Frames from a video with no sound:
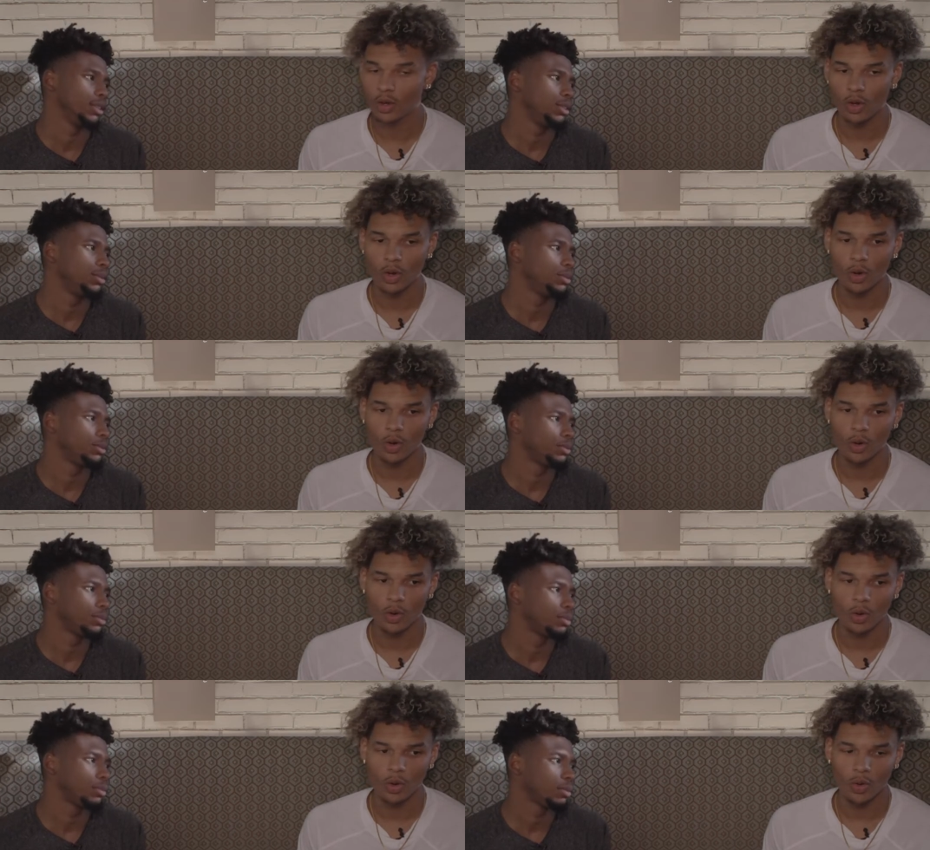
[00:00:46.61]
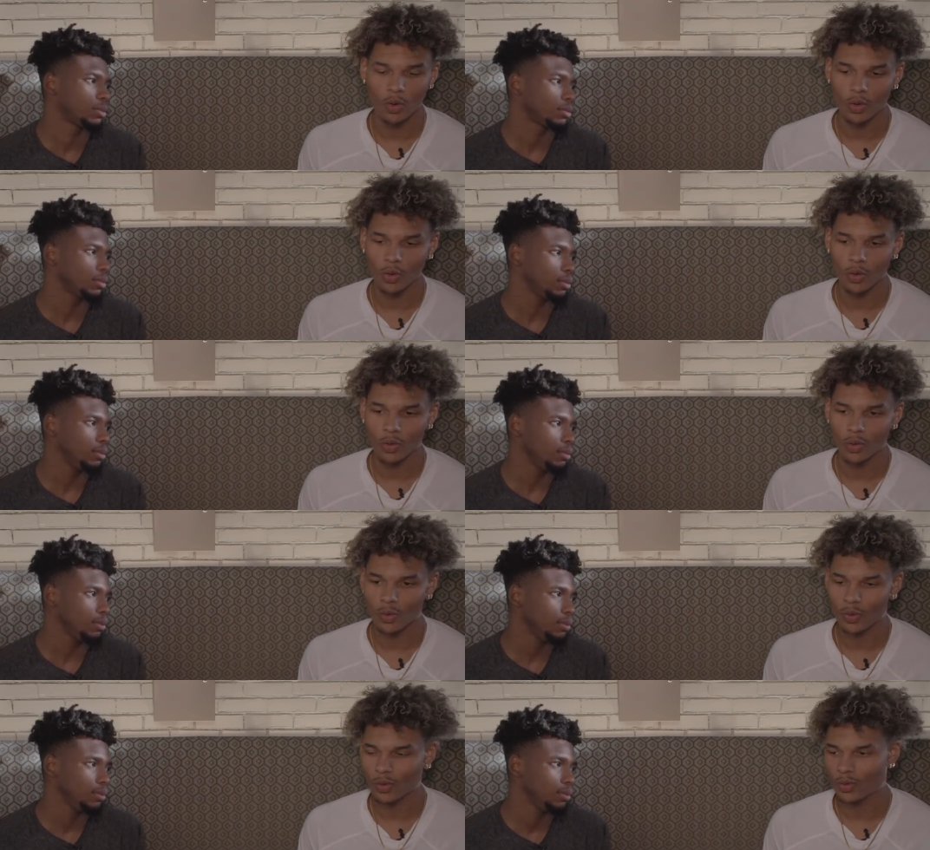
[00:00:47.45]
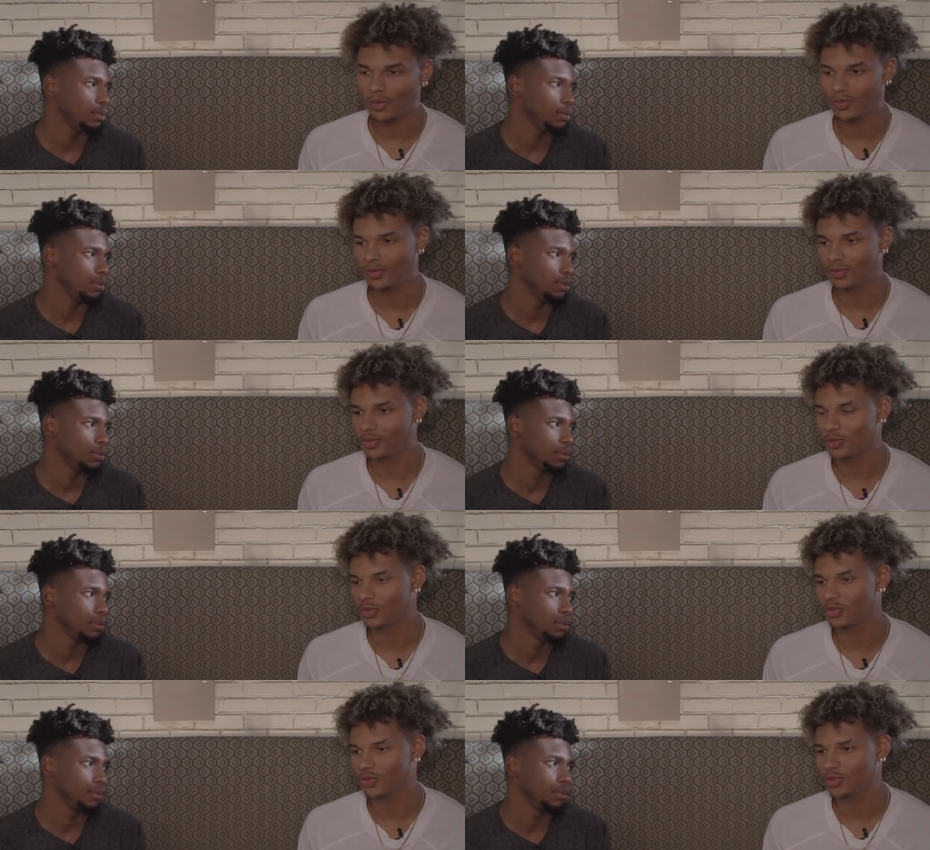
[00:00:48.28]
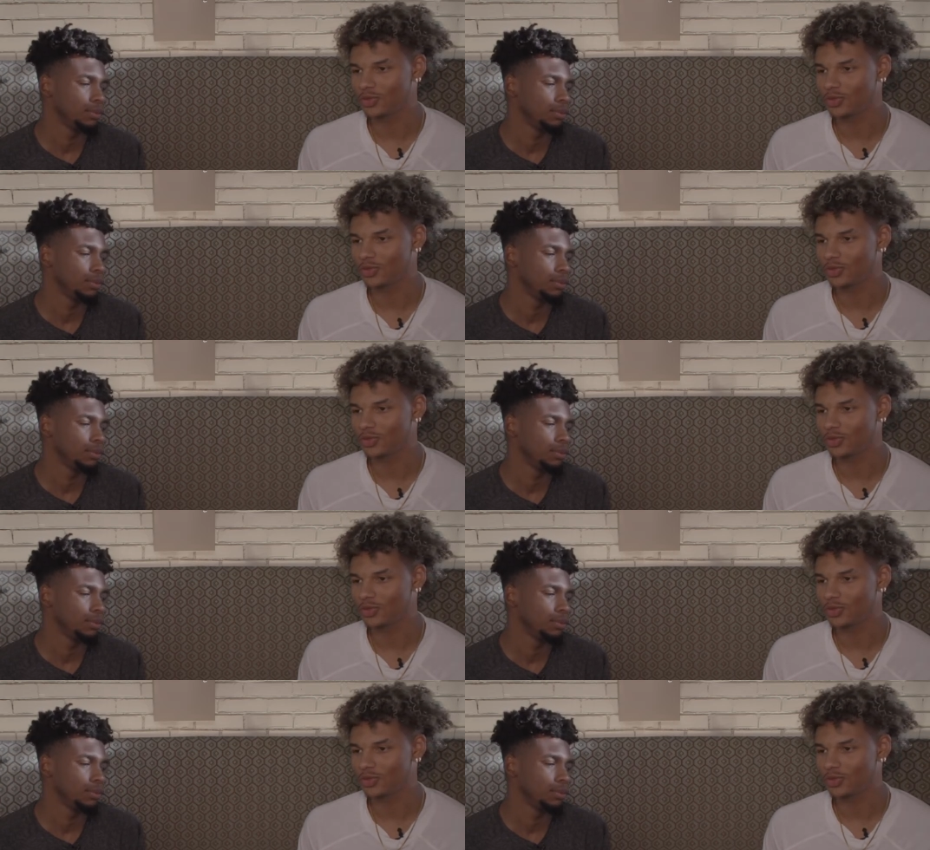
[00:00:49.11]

(no one is talking)